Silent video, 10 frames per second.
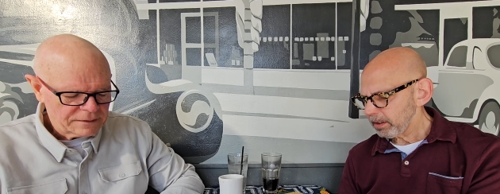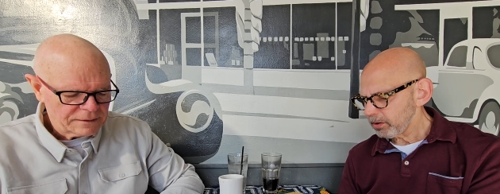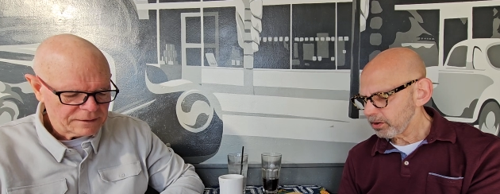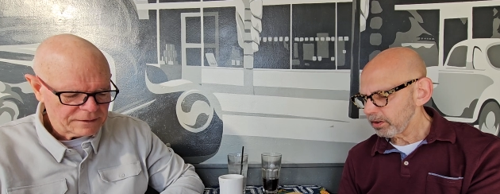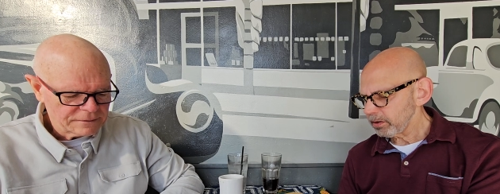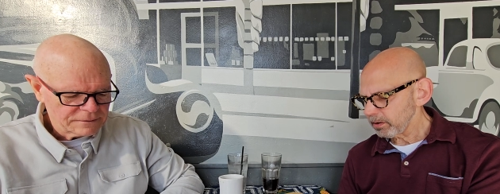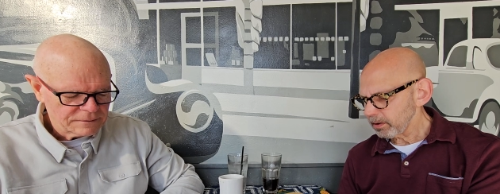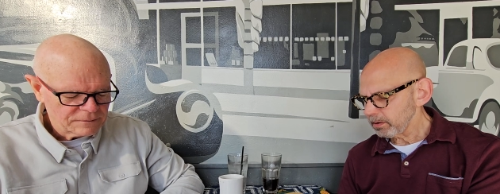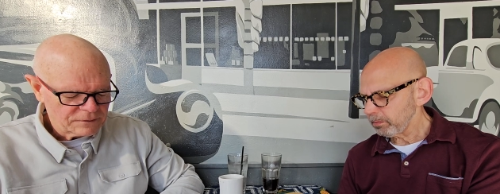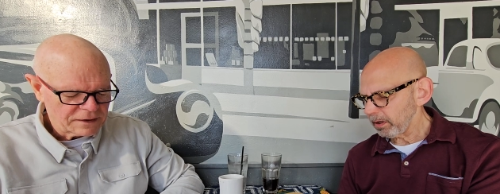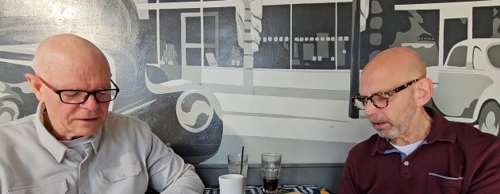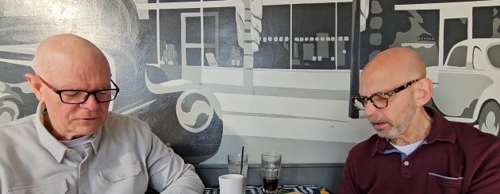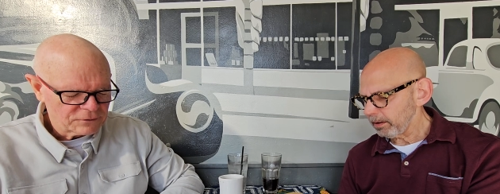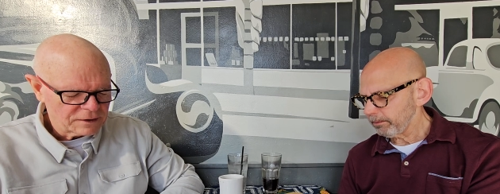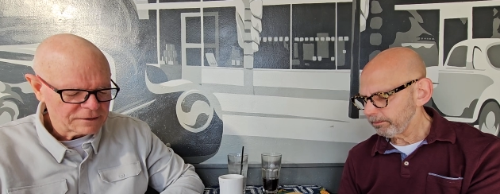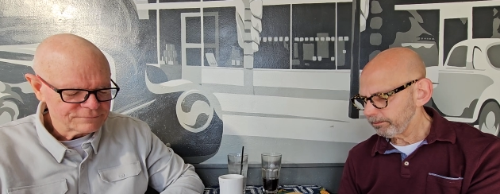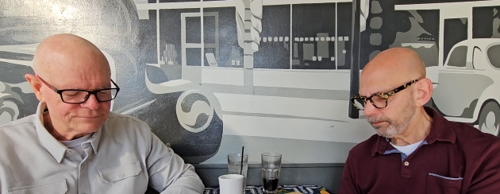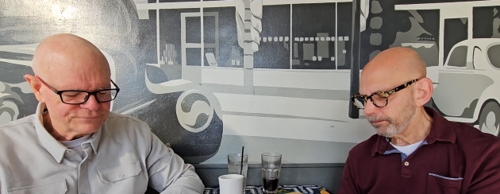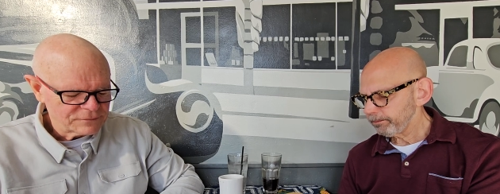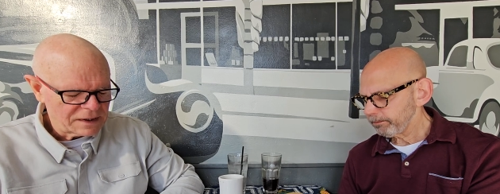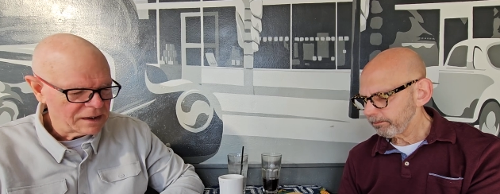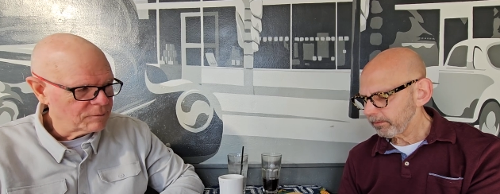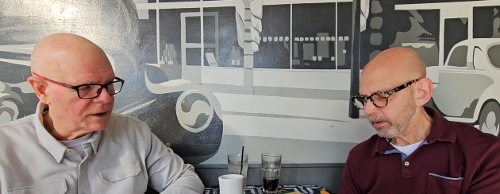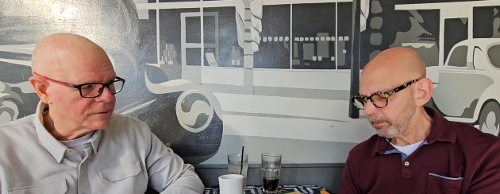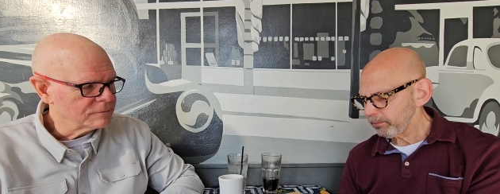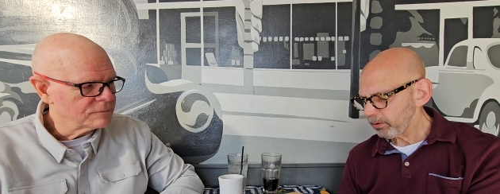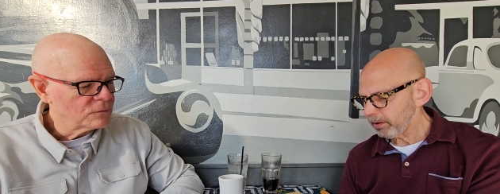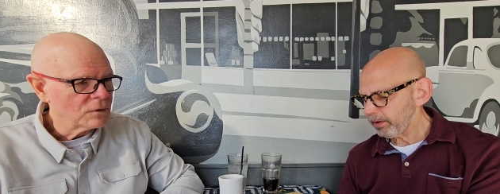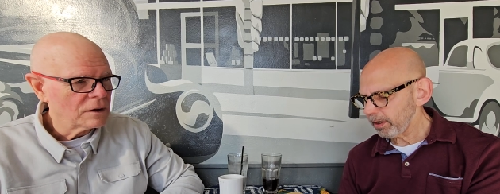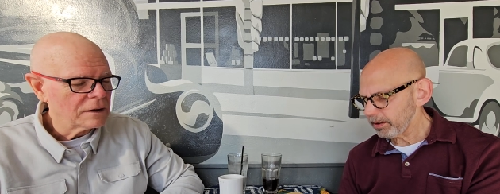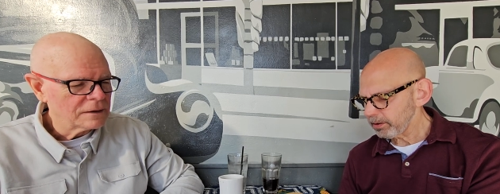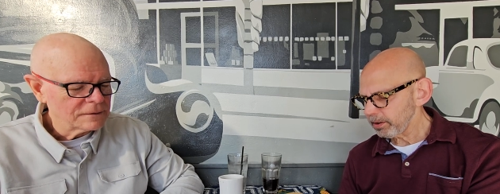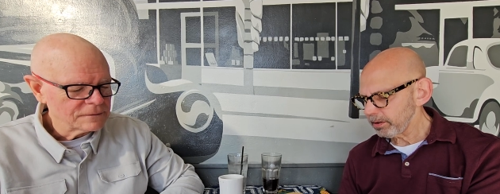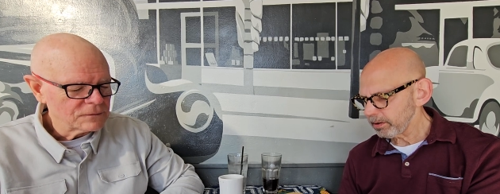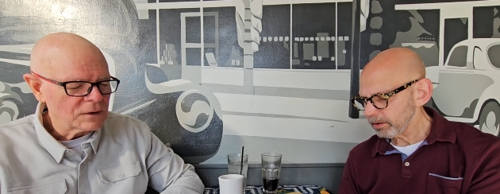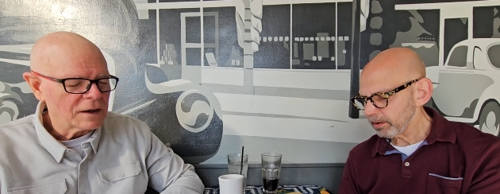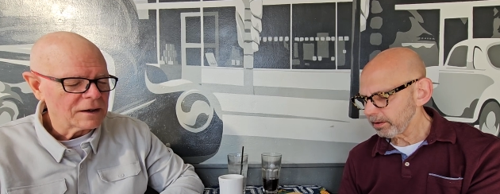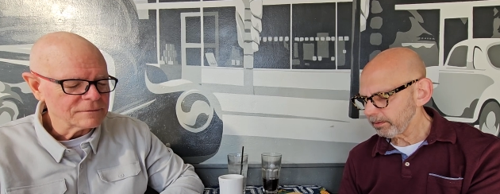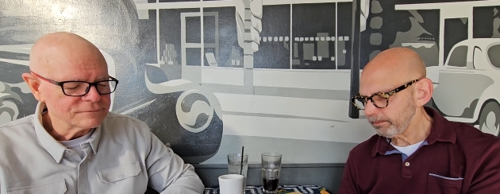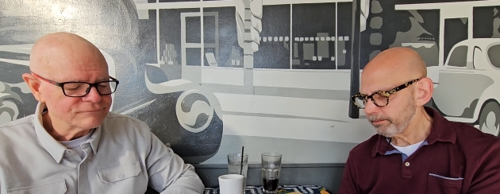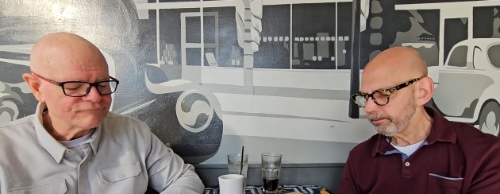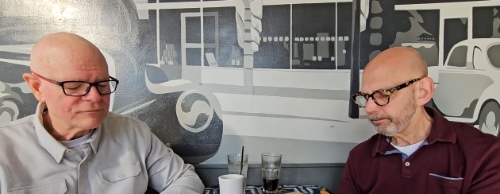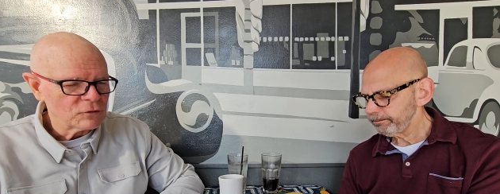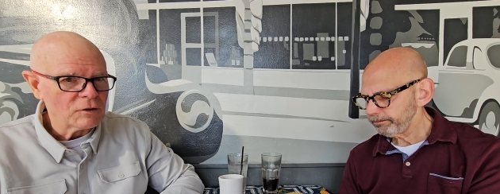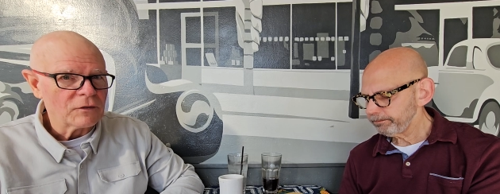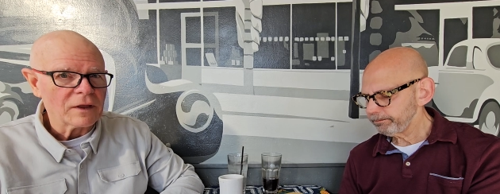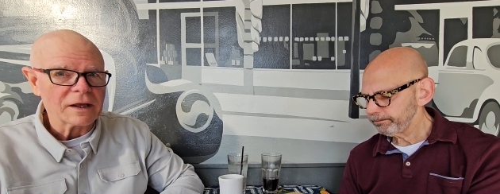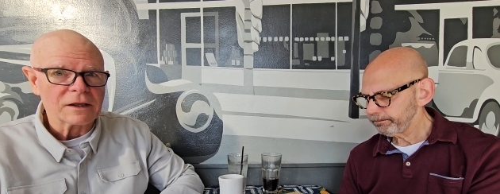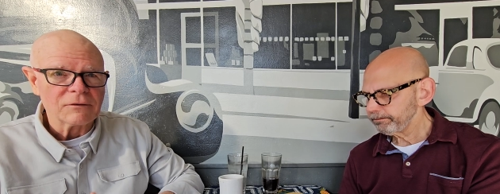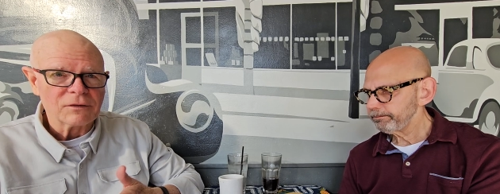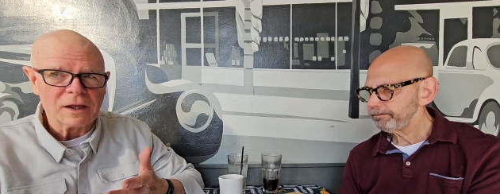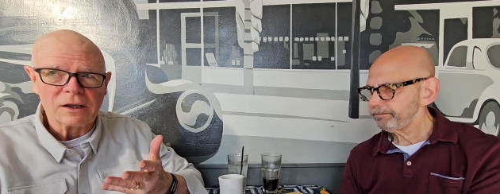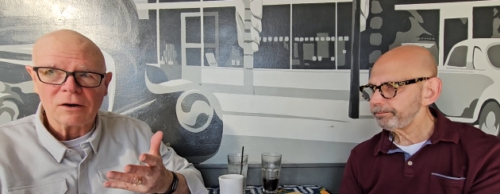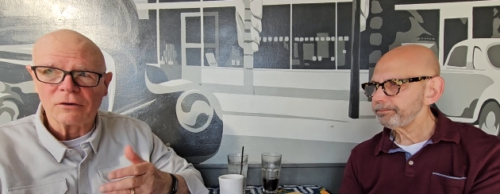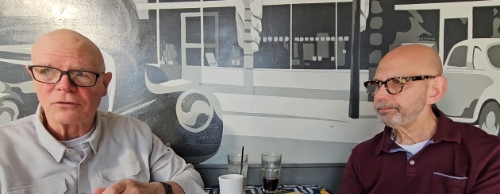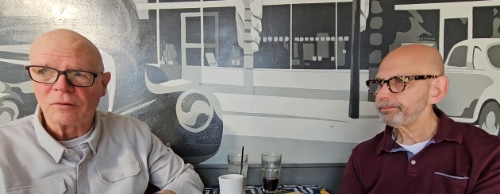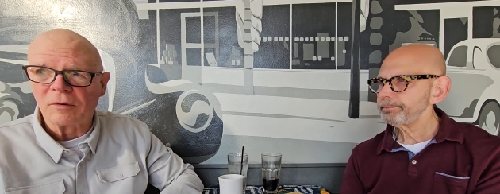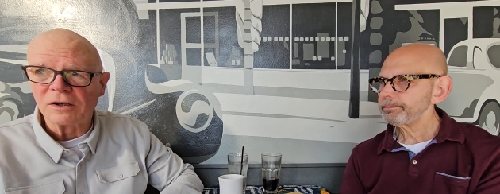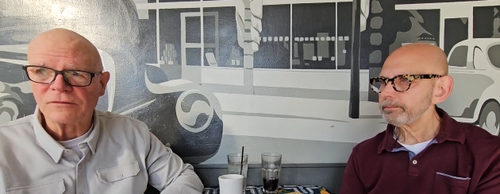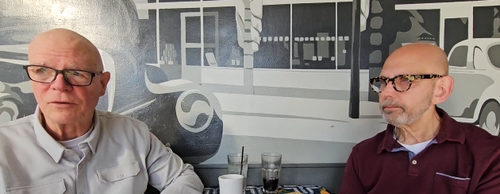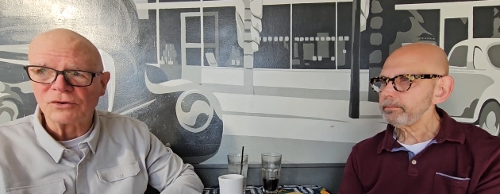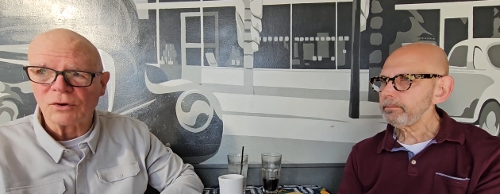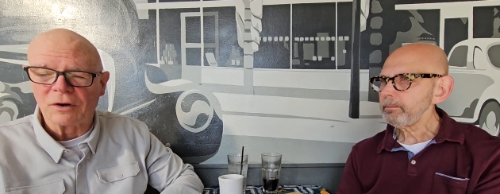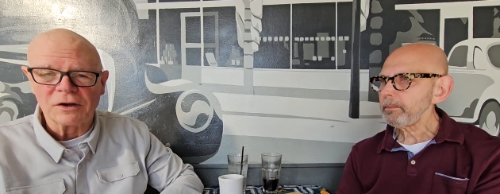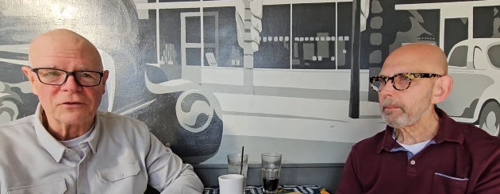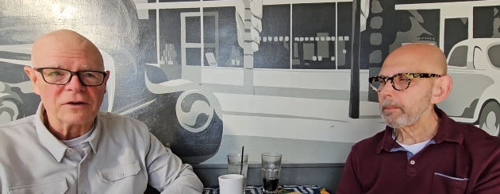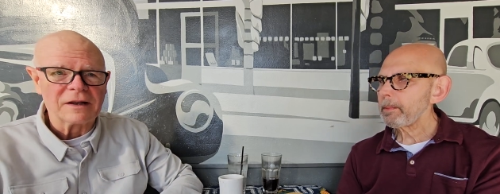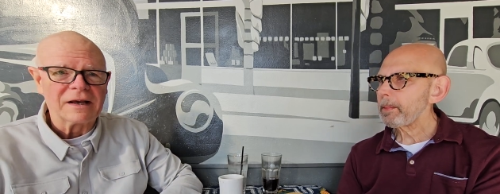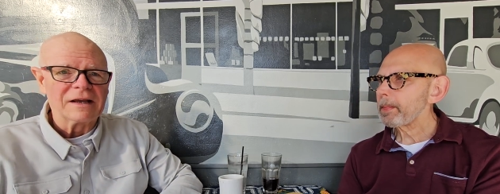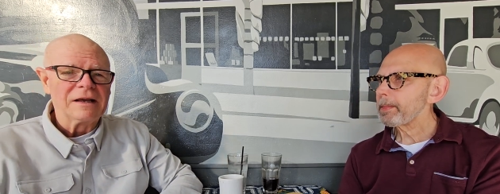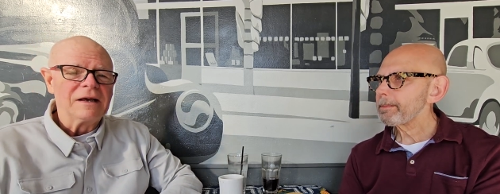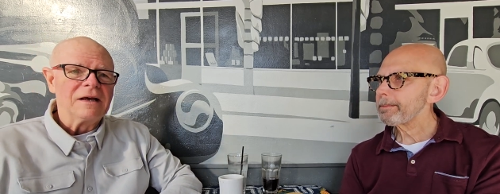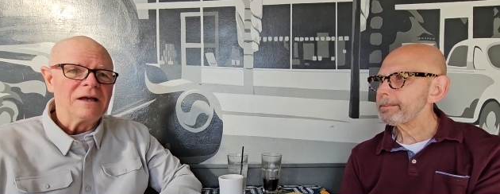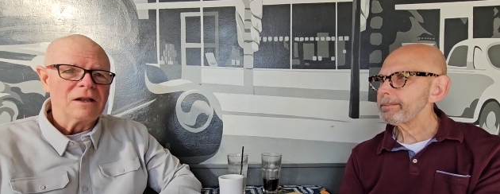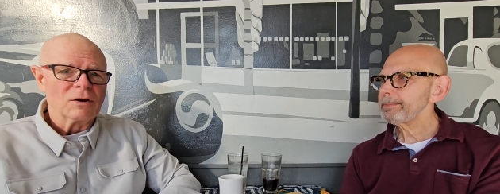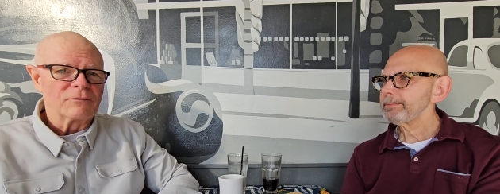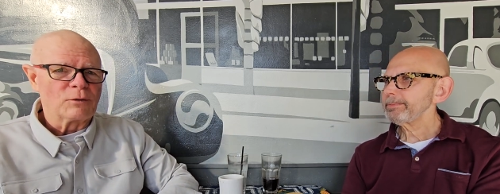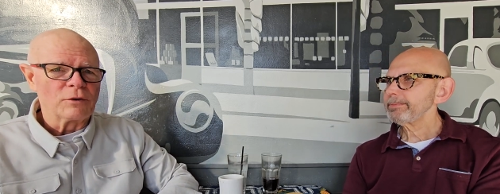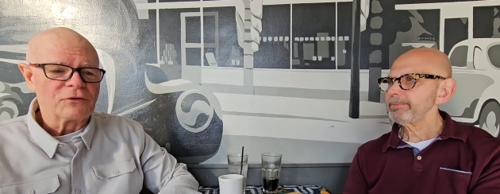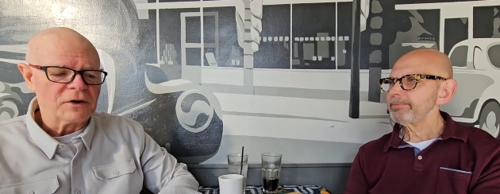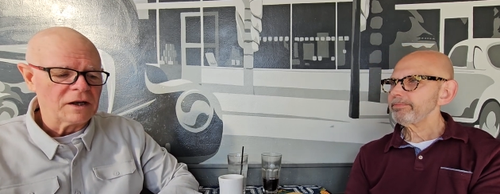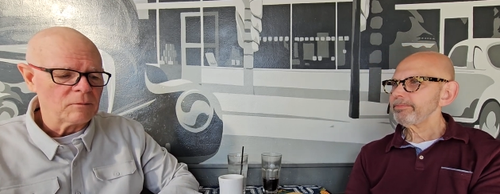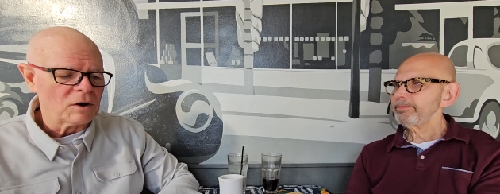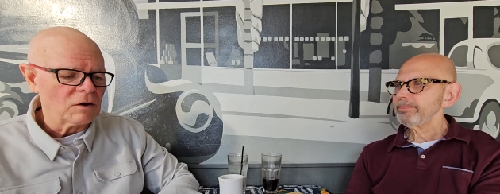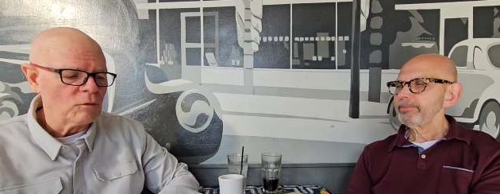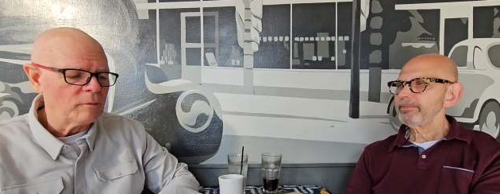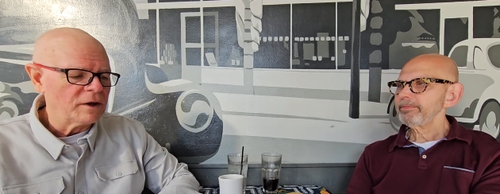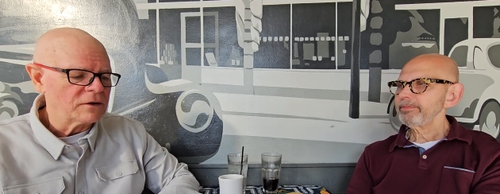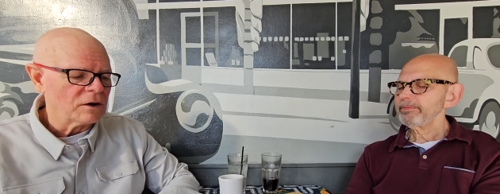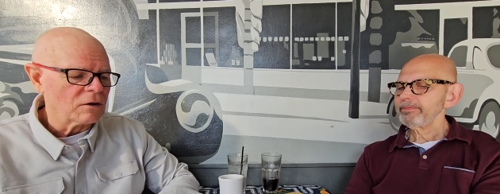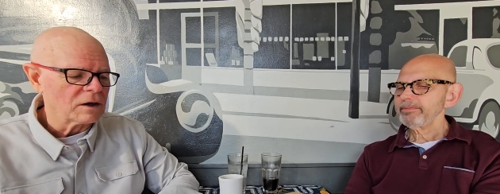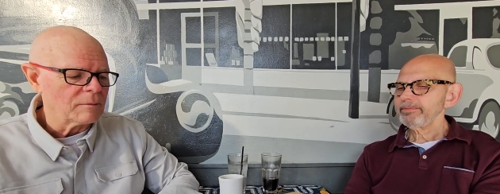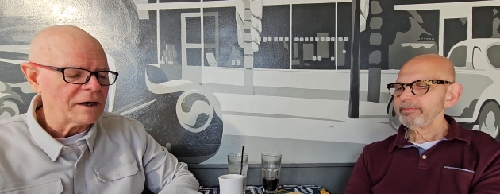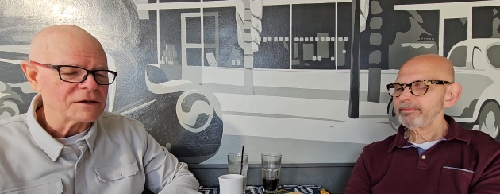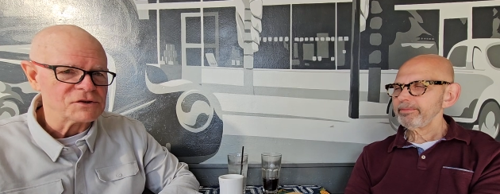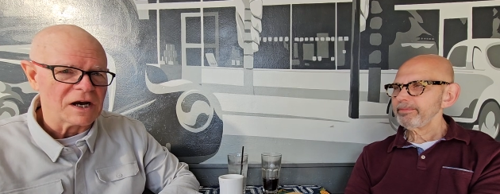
Speaker 1: in Jesus' body. That's right. Amen. Pray that in Jesus' name.
Speaker 2: Right. Rudy, thank you. Thank you all so much for joining us today. Look forward to seeing you tomorrow. We'll be talking about